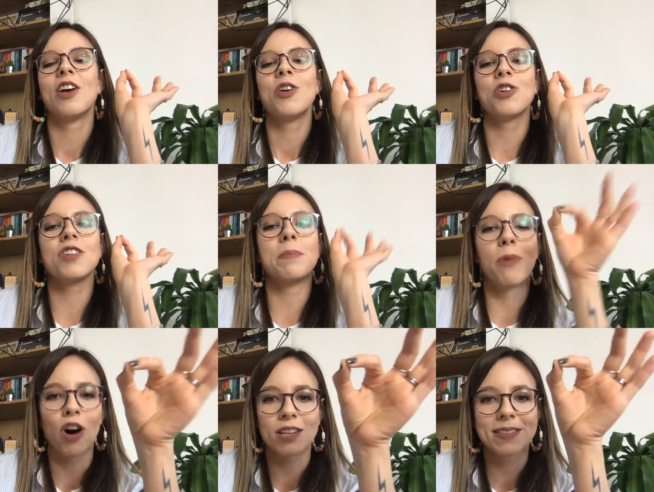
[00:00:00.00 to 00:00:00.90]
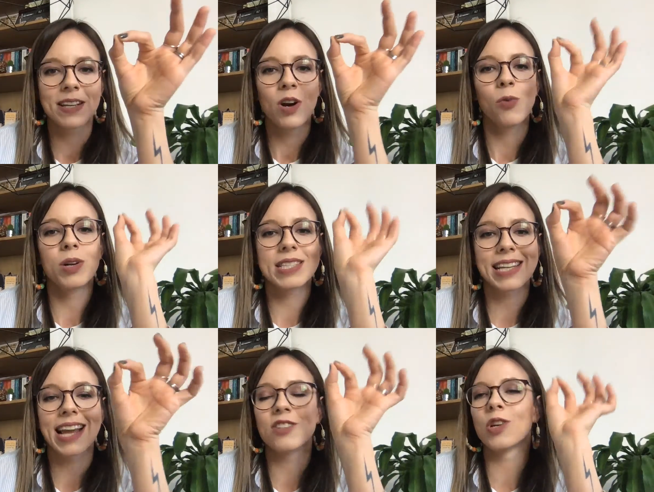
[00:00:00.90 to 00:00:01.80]
the boss once
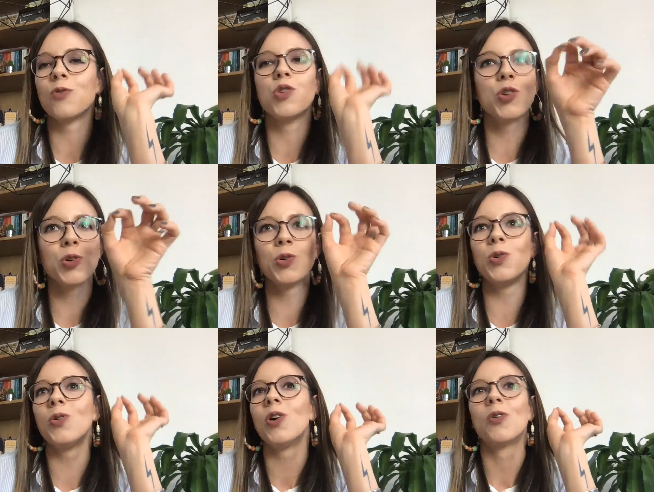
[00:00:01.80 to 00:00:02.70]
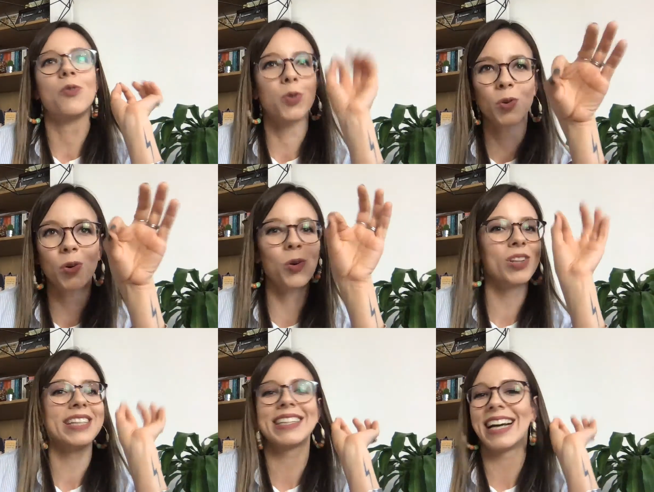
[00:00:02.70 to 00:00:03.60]
again. So you
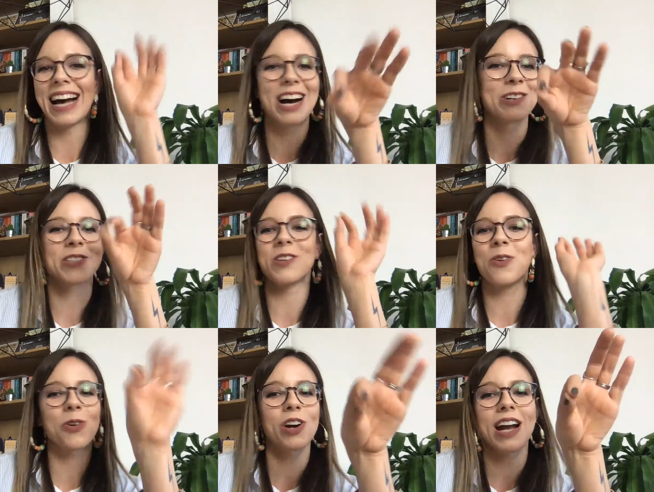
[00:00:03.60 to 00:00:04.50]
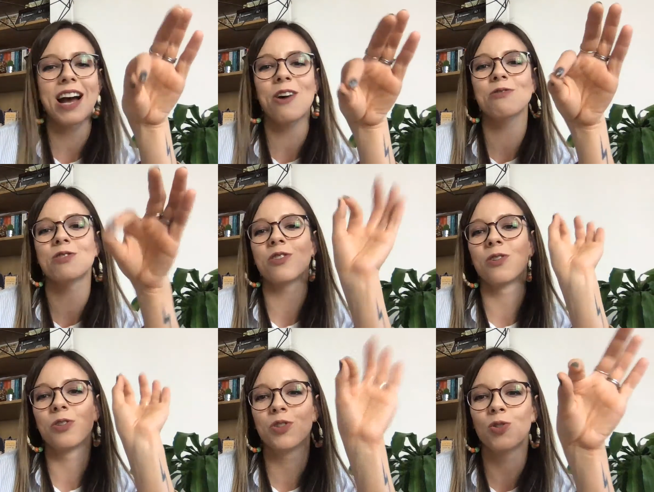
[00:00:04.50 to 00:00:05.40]
rule the house,
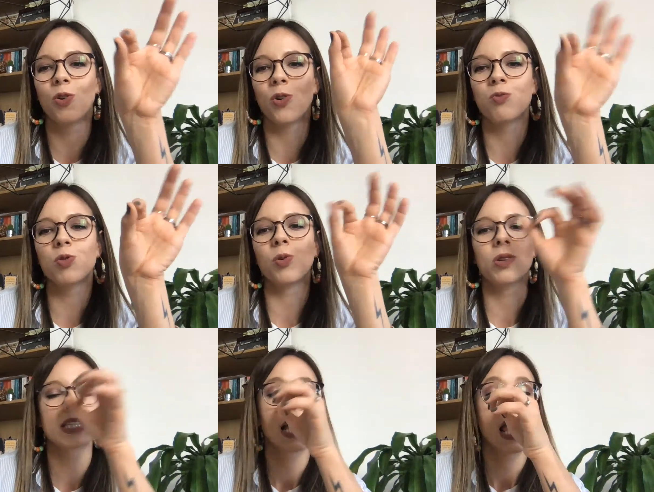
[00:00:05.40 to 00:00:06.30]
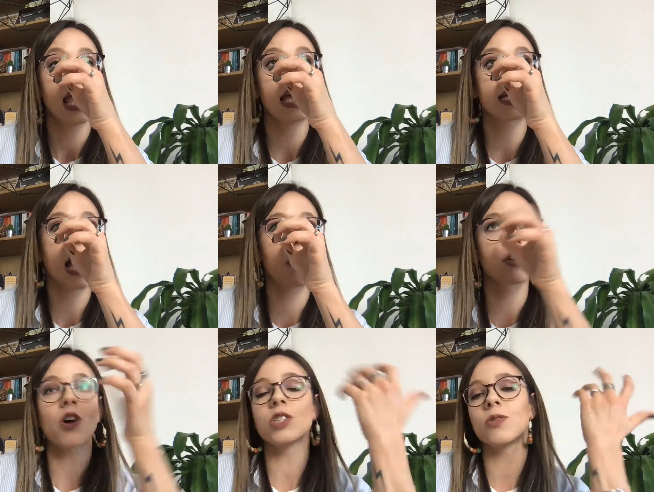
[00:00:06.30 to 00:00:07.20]
or your rules. And I
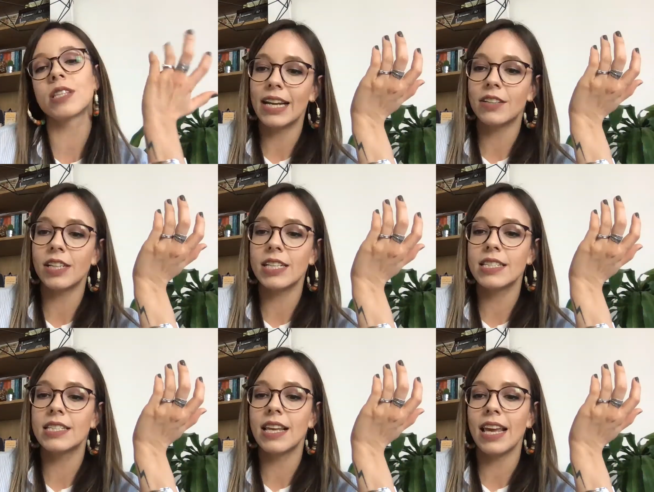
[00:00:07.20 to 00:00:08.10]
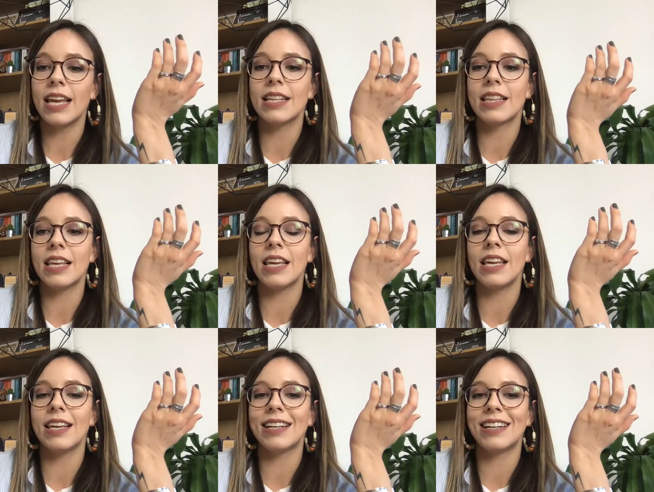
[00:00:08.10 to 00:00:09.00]
would also say Aries in
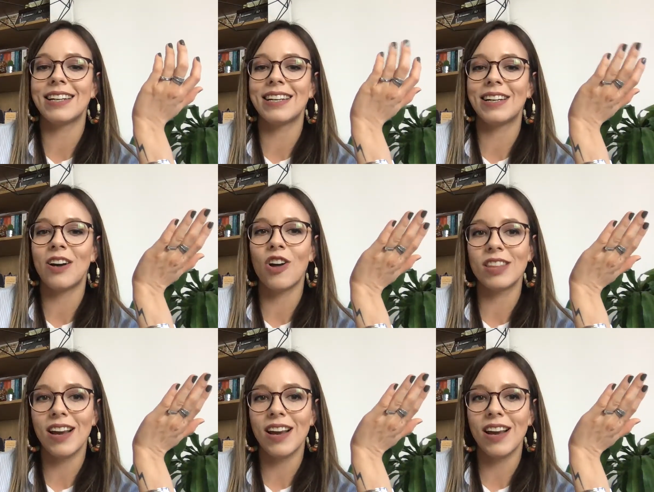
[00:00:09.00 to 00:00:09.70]
the on the